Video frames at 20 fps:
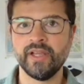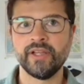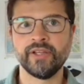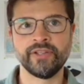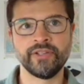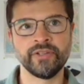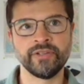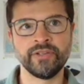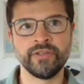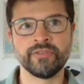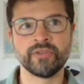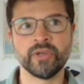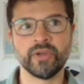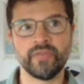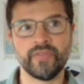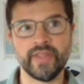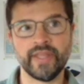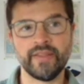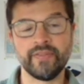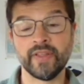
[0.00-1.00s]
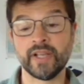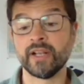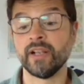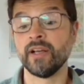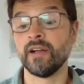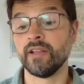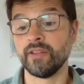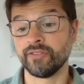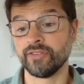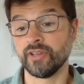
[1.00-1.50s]
you've got the
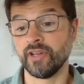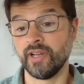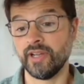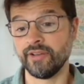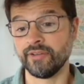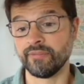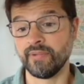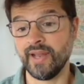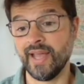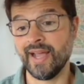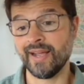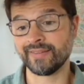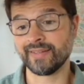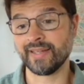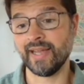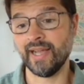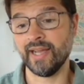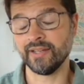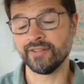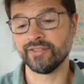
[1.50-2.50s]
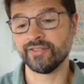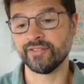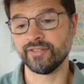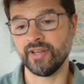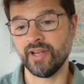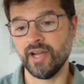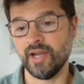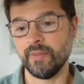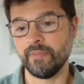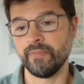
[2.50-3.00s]
client-side React
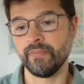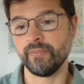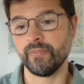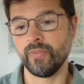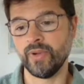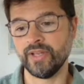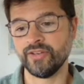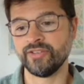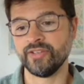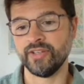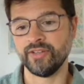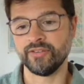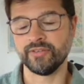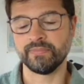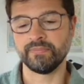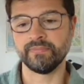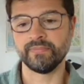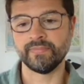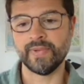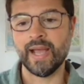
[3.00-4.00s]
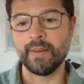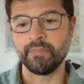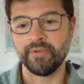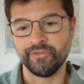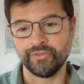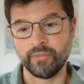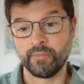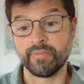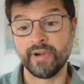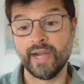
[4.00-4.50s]
cache, which
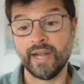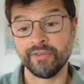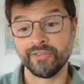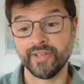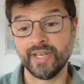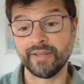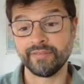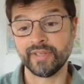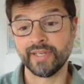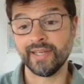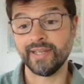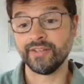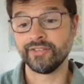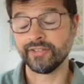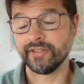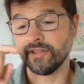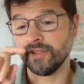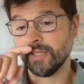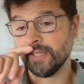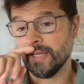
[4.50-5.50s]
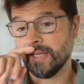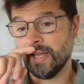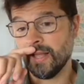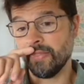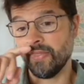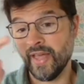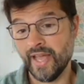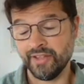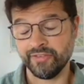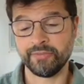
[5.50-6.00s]
happens on browser navigation.
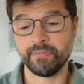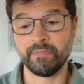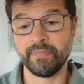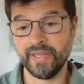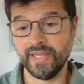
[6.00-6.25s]
That's